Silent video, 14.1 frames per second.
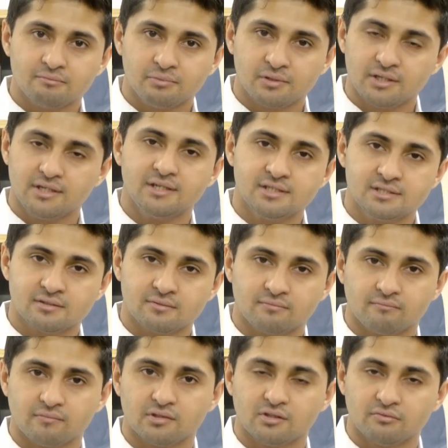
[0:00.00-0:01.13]
Please
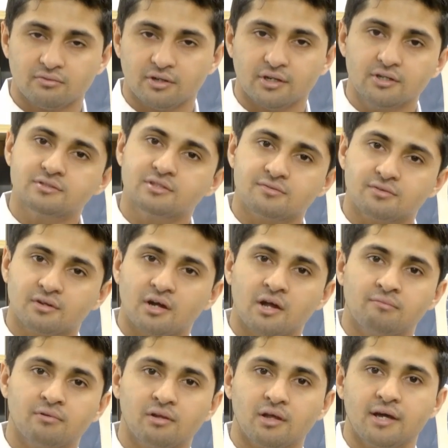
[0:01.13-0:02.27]
don't forget to subscribe,
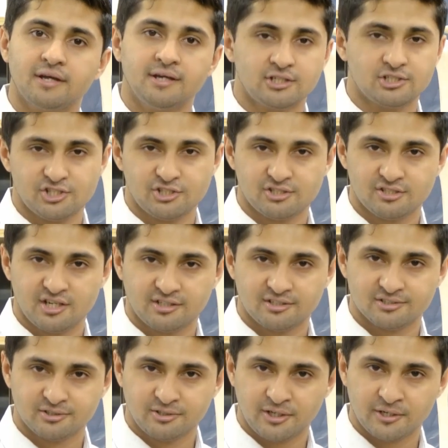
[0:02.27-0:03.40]
like, and share the channel,
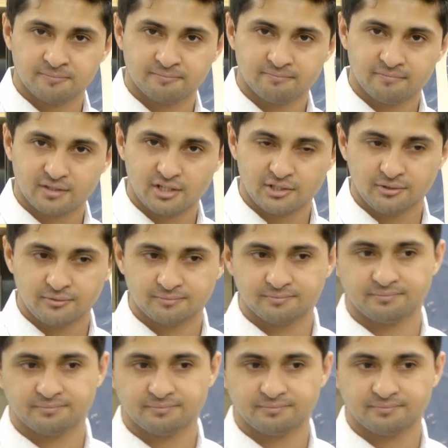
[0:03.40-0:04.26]
all right? Thank you.